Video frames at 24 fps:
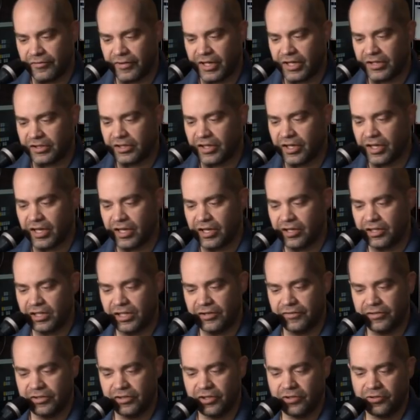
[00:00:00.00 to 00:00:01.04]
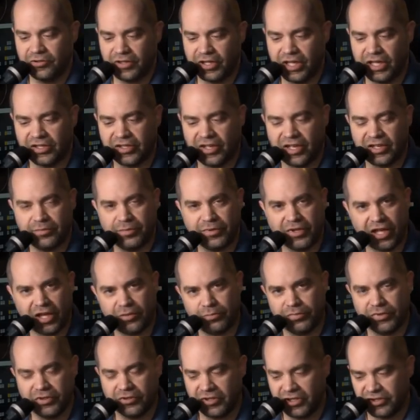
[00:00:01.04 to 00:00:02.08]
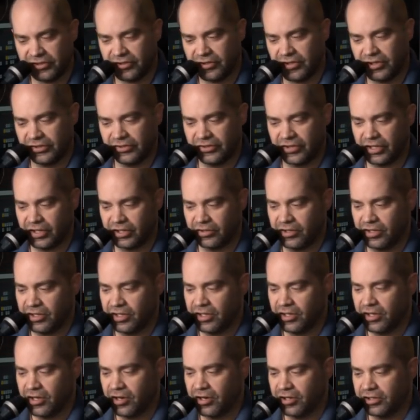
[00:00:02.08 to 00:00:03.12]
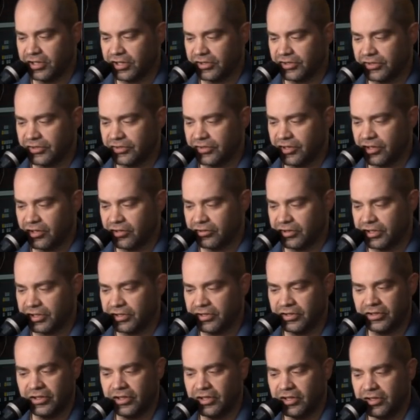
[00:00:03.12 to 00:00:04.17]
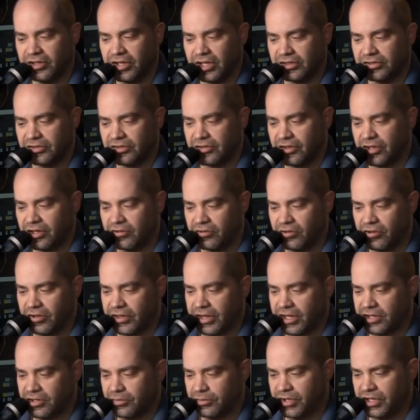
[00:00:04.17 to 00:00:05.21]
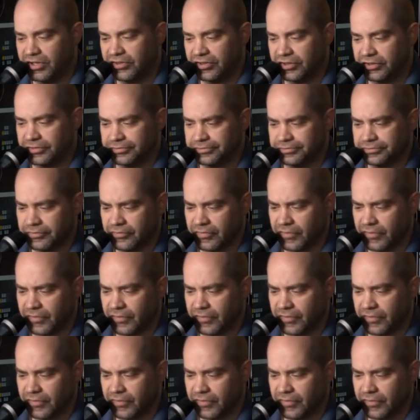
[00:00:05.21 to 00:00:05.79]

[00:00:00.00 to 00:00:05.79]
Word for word: of, of eight K, even though the eight K capabilities of this thing aren't necessarily that stellar or that amazing.